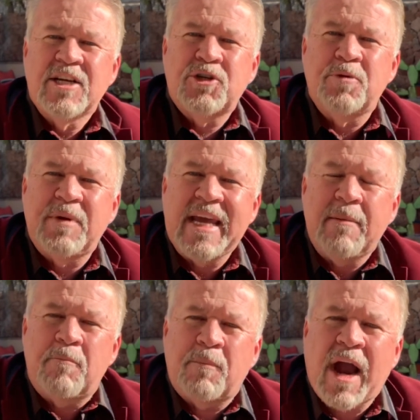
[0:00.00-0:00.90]
to
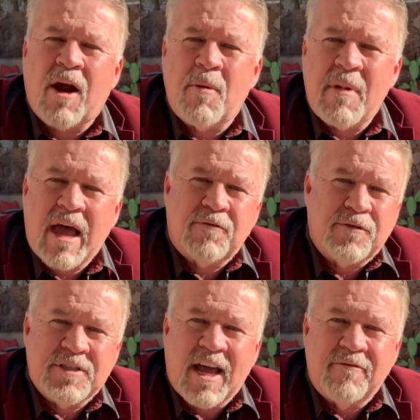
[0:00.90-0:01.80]
be paramount
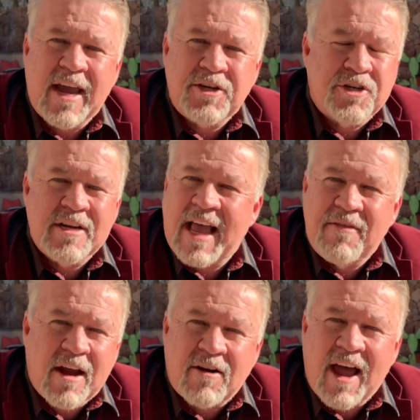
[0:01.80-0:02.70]
for salvation, and
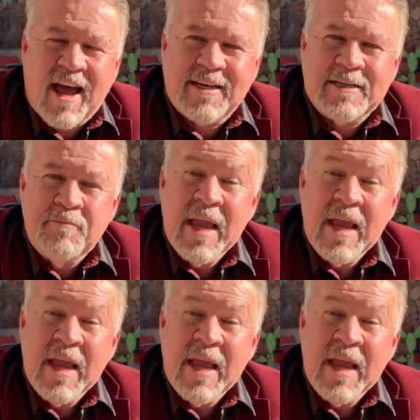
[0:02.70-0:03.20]
they are not.